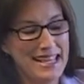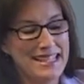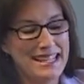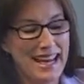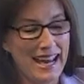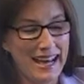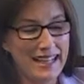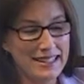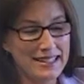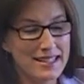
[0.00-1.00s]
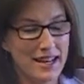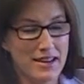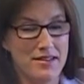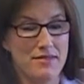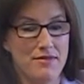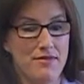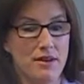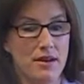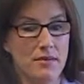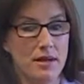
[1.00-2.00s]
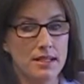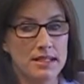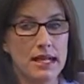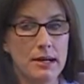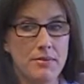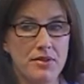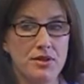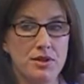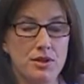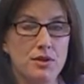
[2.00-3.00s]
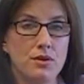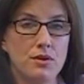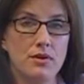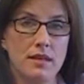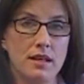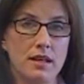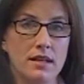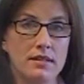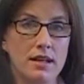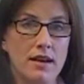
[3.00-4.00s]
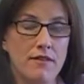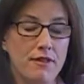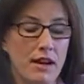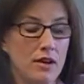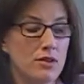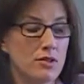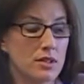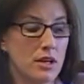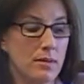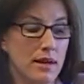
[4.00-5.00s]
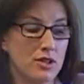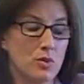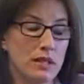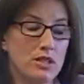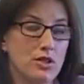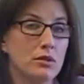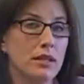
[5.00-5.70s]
to add kind of a depth to this, I found about 22